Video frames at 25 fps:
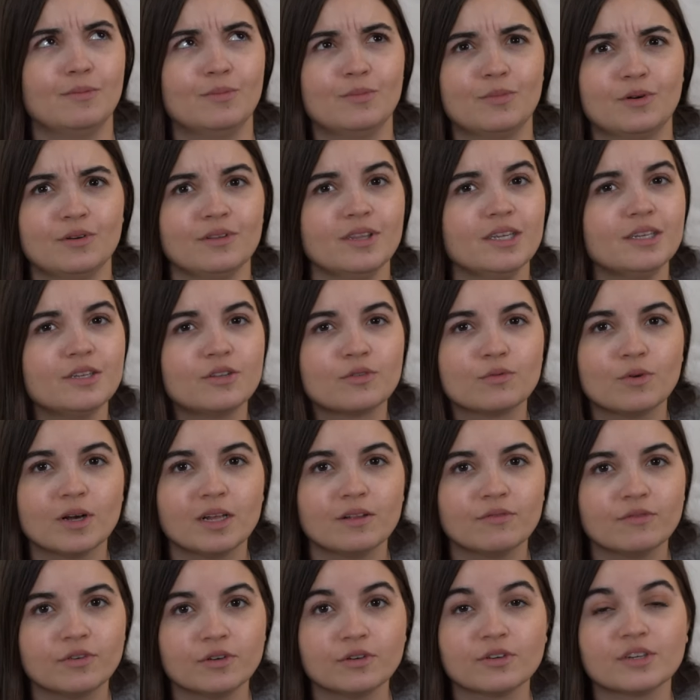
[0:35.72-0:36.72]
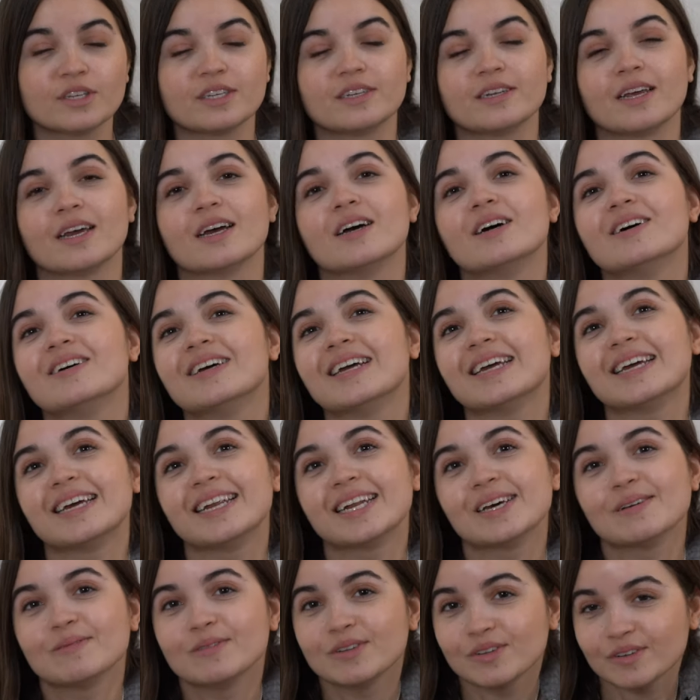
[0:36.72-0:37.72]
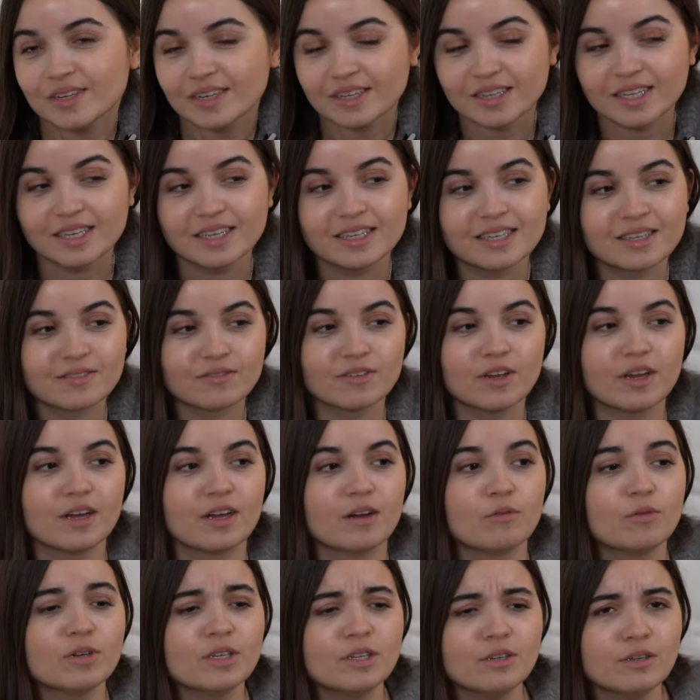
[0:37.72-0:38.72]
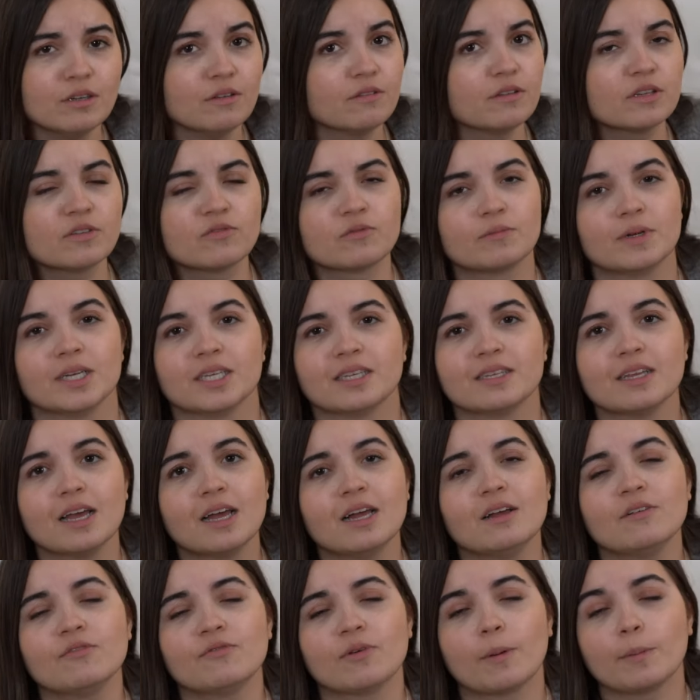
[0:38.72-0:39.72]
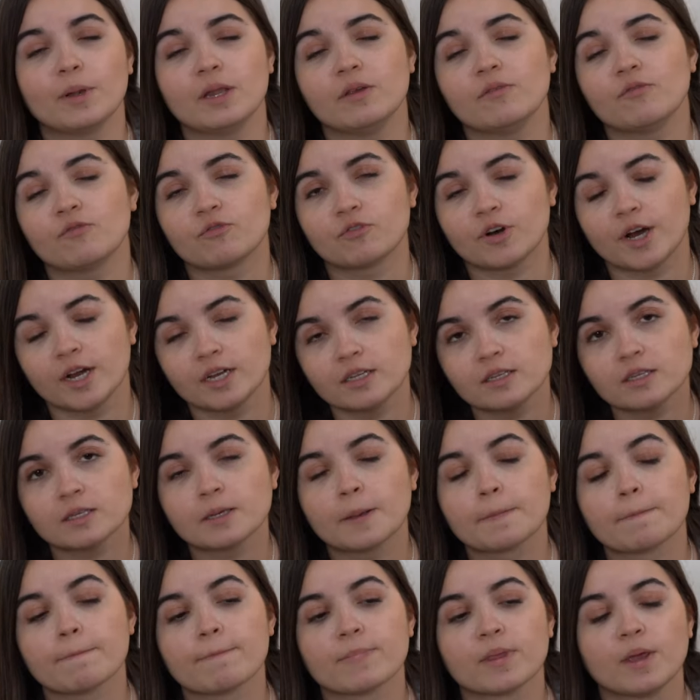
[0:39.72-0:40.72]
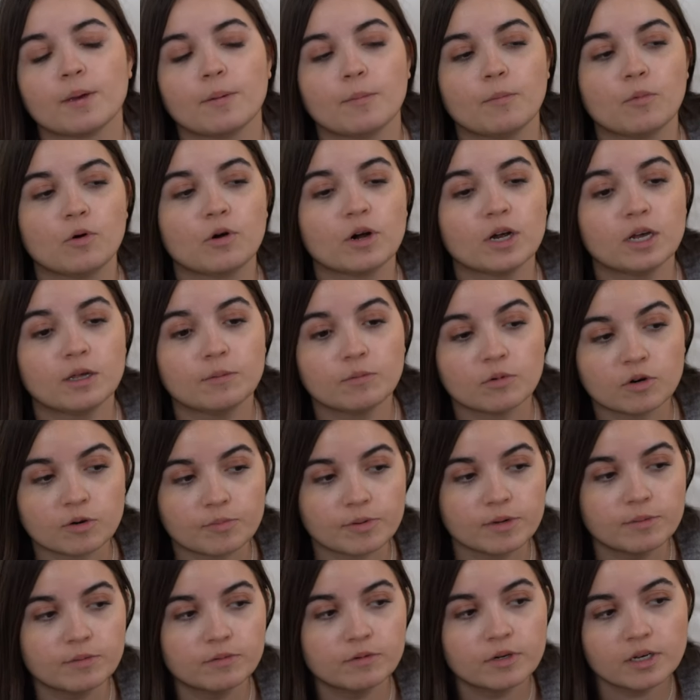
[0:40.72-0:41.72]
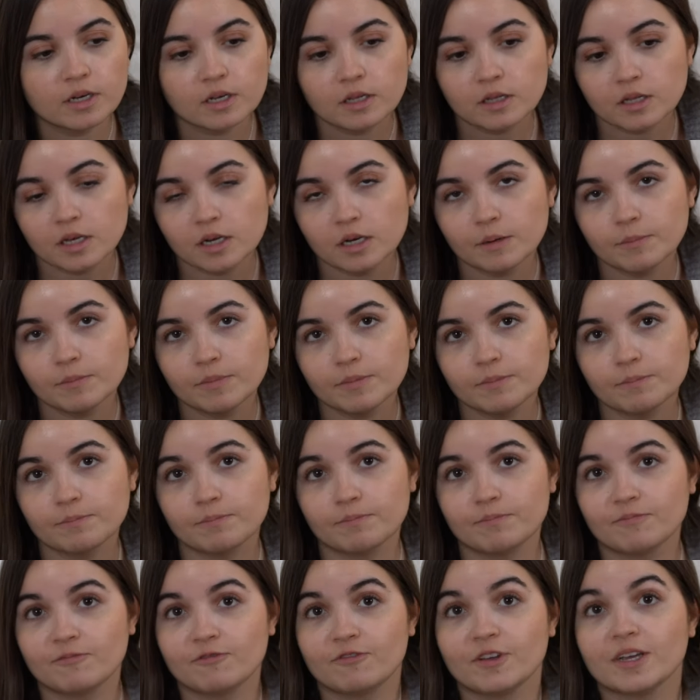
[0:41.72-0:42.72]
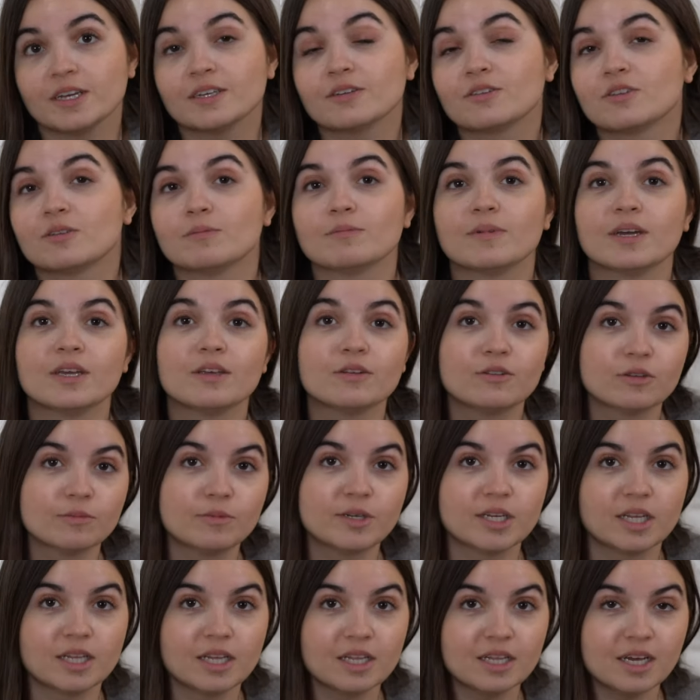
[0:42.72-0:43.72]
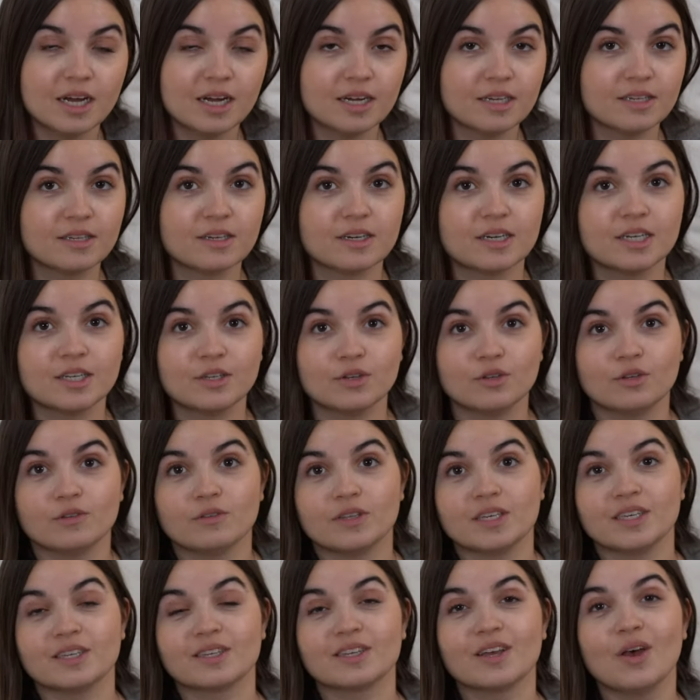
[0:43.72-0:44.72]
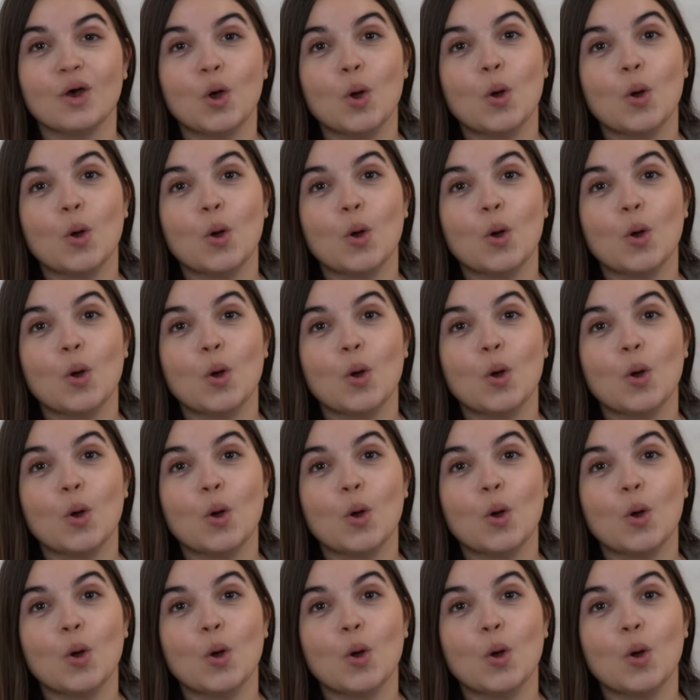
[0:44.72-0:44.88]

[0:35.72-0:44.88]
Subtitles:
more than 12 years now. And I'm doing this, I was doing this for myself, family, friends, more and more people. And then thanks to my YouTube channel, I started to do this